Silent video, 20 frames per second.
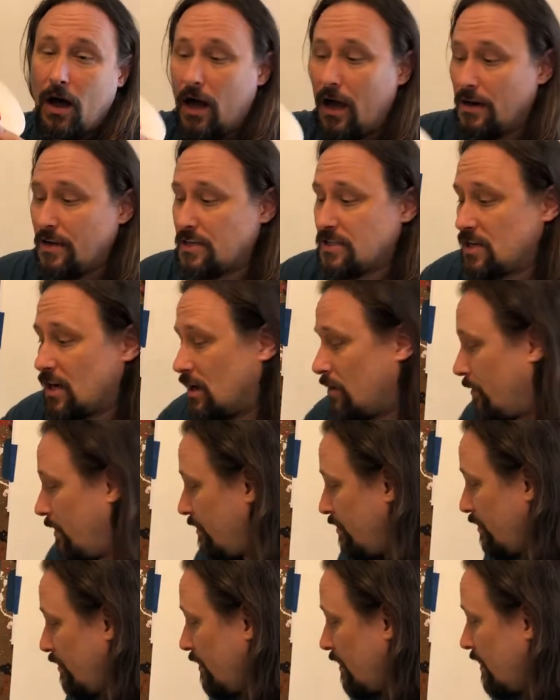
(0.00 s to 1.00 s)
to start with.
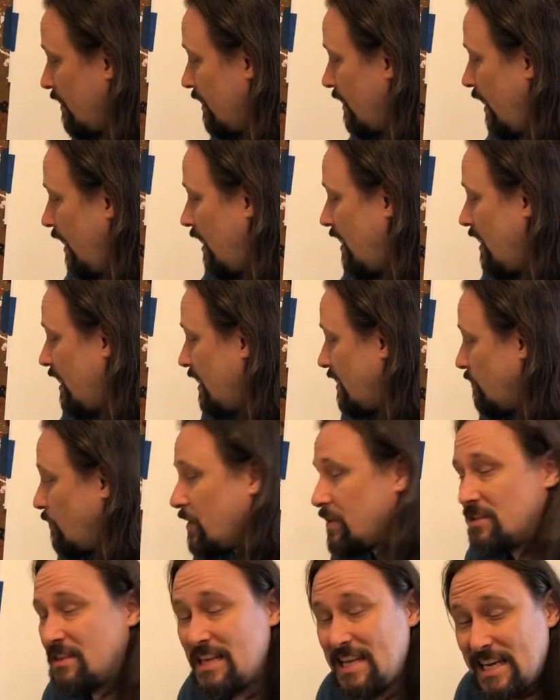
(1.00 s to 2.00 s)
And
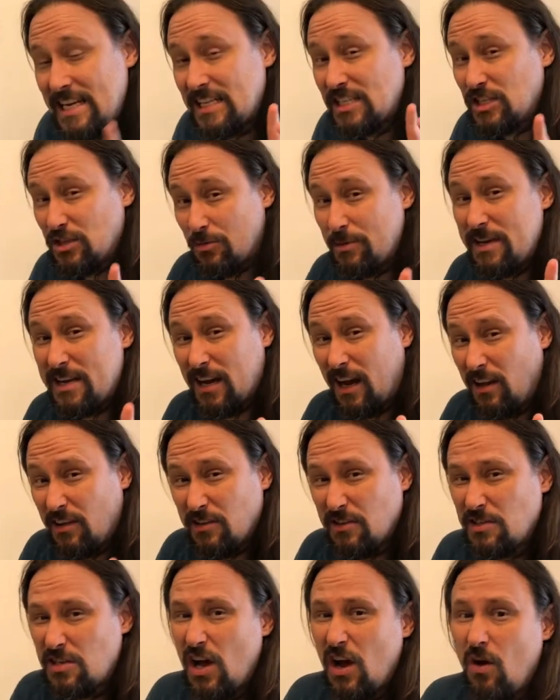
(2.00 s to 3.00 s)
with these three
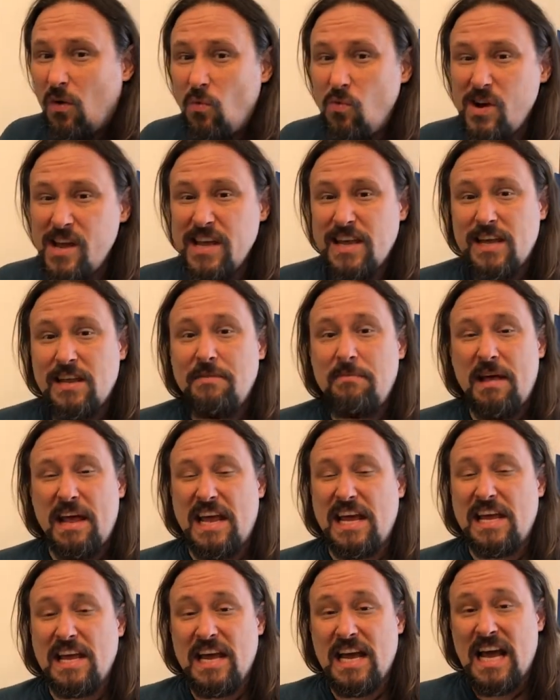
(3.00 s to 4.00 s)
colors, we can
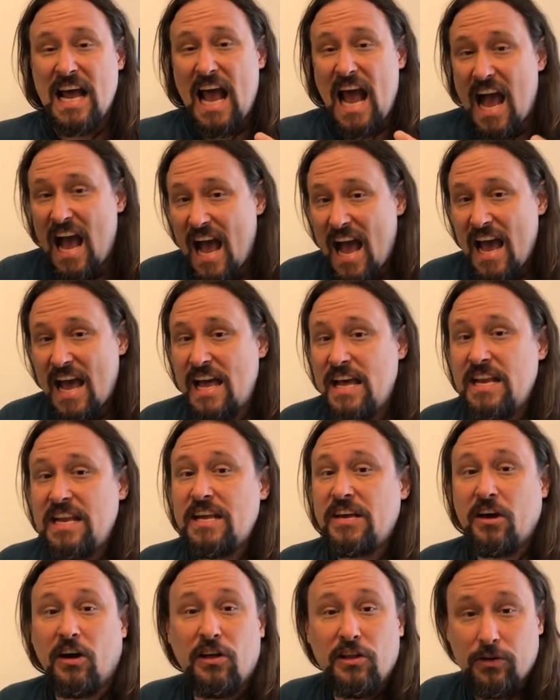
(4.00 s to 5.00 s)
make any
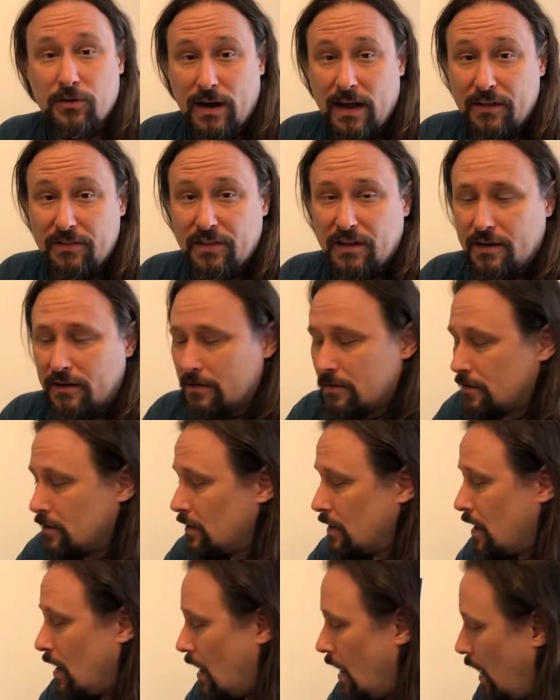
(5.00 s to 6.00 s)
color out there.
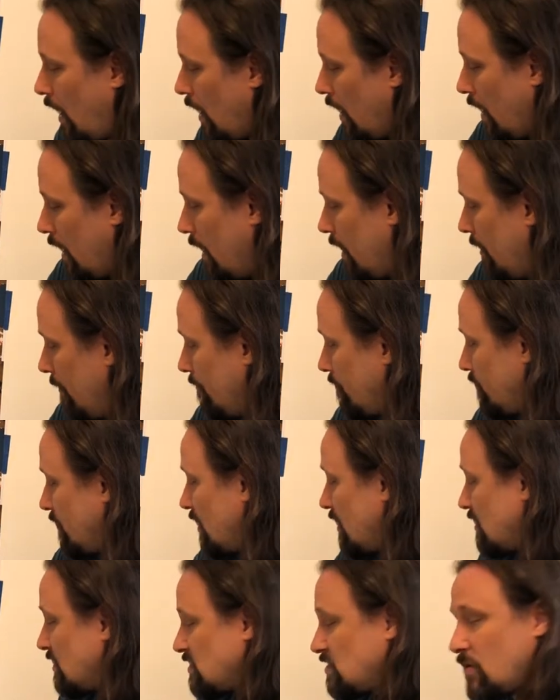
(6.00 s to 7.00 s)

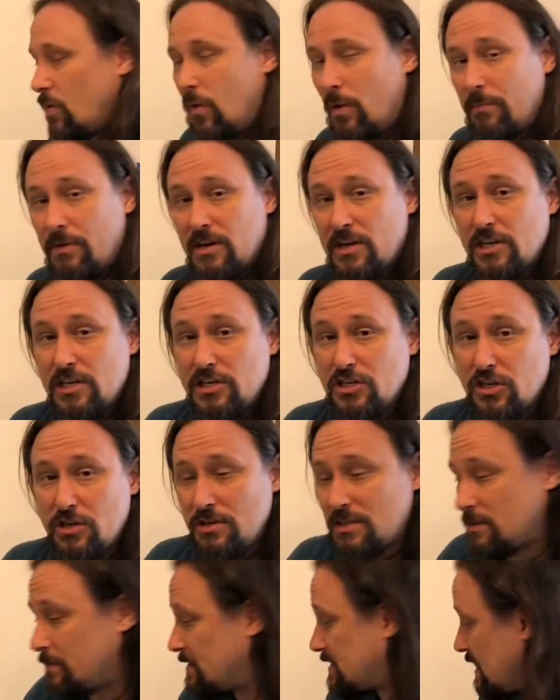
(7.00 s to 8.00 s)
So I'm going to show you
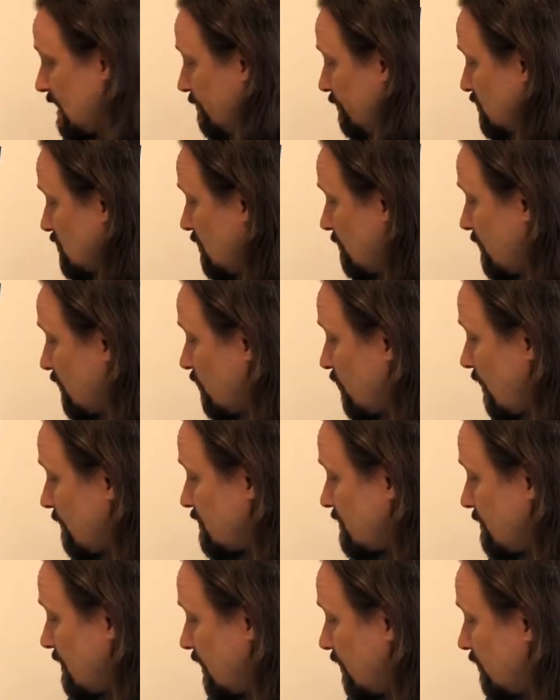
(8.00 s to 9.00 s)
some examples. So I'm going to grab
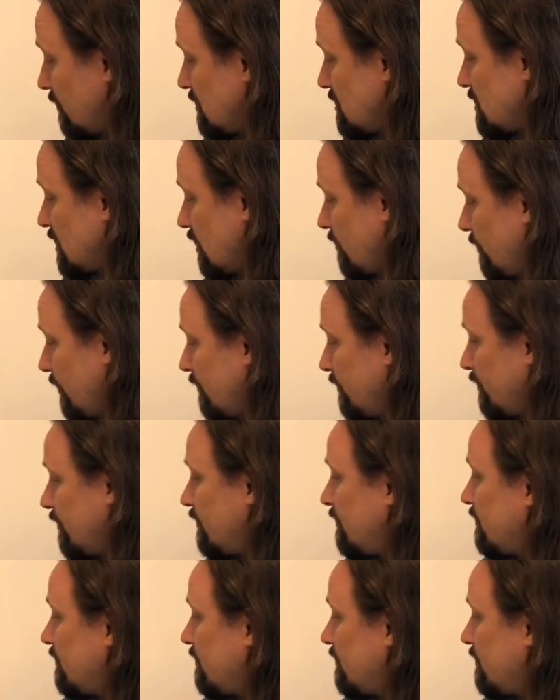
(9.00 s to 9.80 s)
some yellow to start with.